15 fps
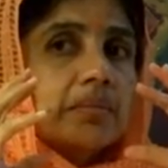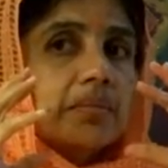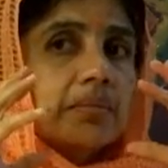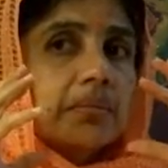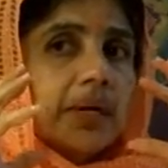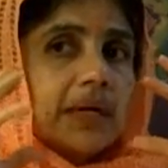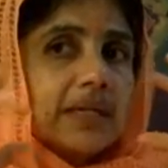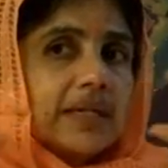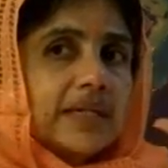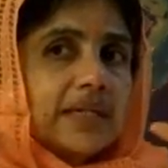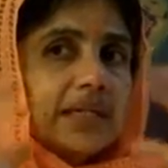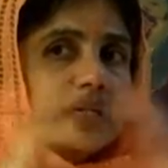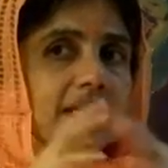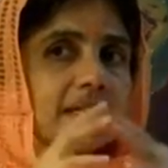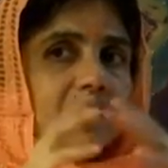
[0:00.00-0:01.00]

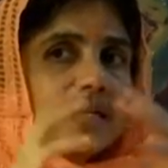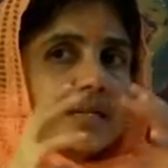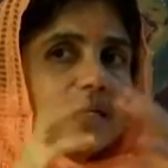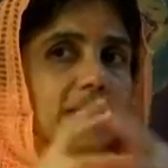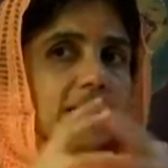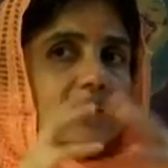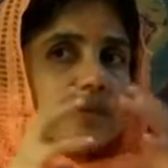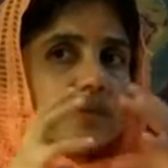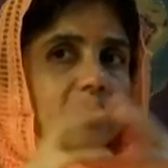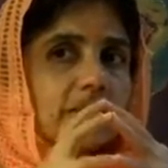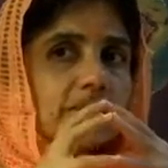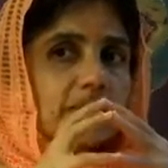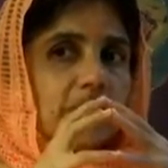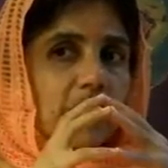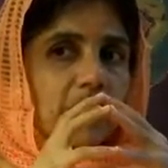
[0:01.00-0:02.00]
multi you know,
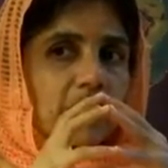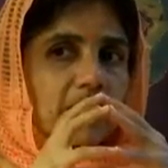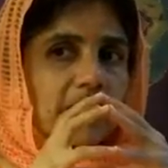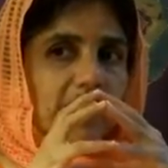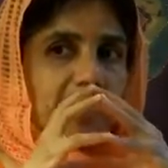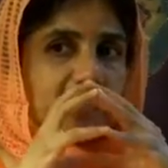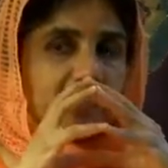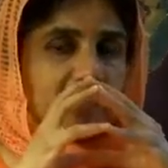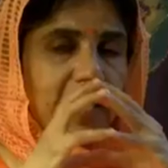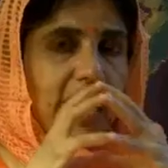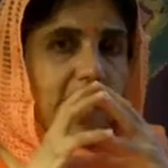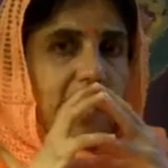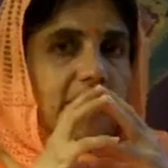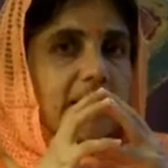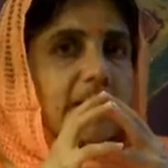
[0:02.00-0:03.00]
pronged
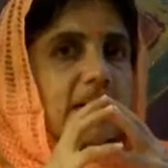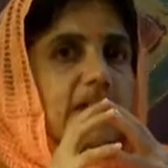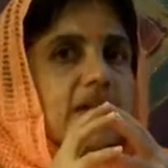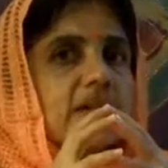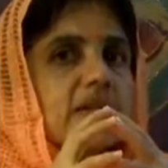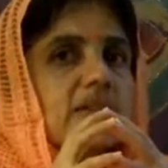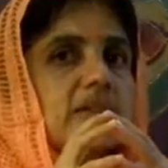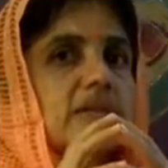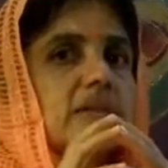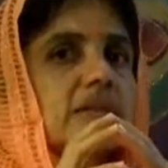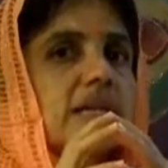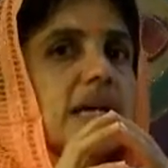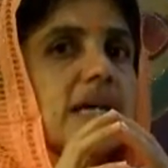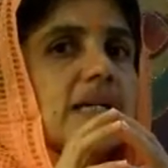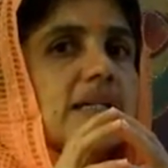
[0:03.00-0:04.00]
attack so
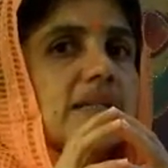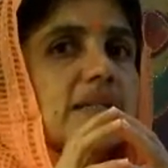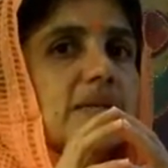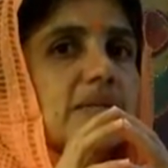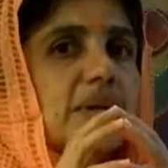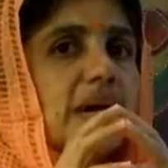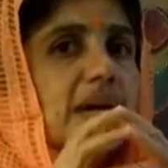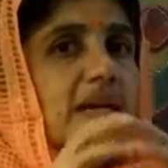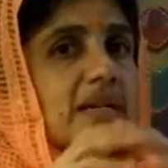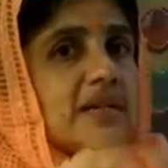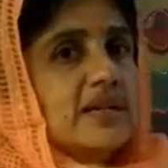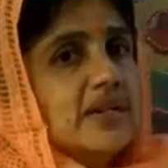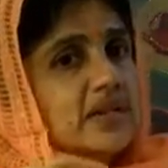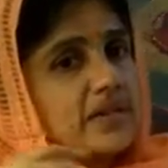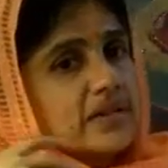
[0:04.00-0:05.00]
that the mind
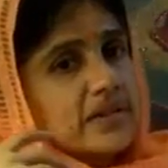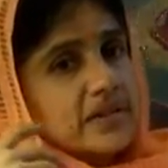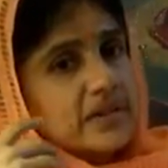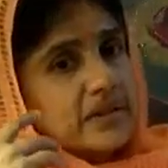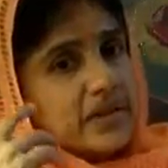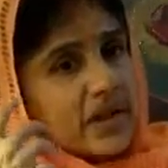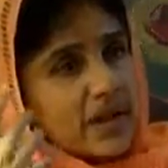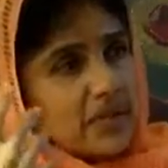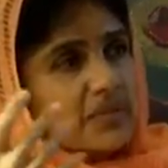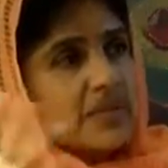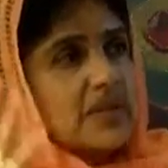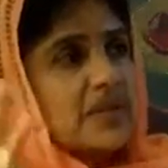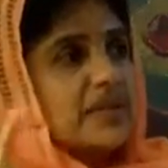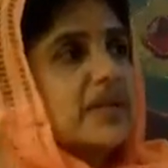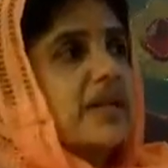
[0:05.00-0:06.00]
just disarms
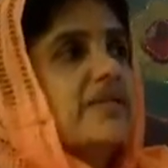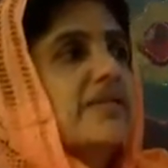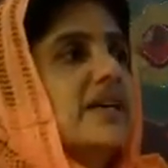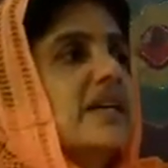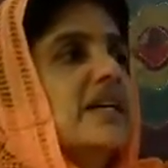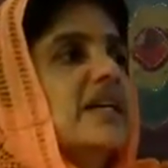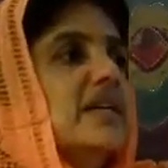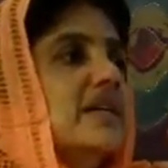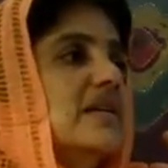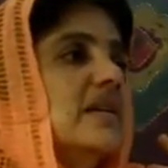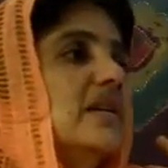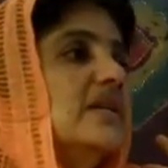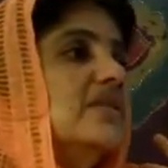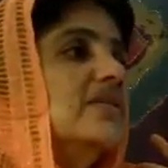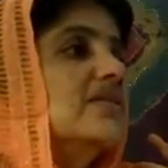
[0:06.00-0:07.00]
itself and
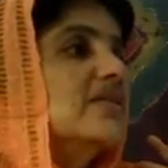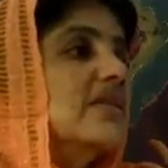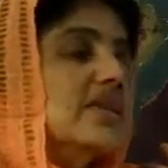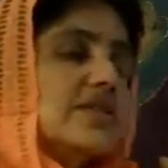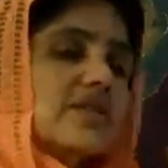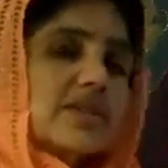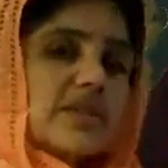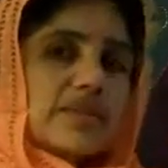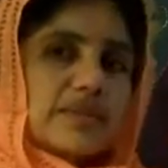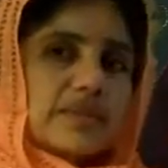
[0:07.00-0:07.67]
learns to listen.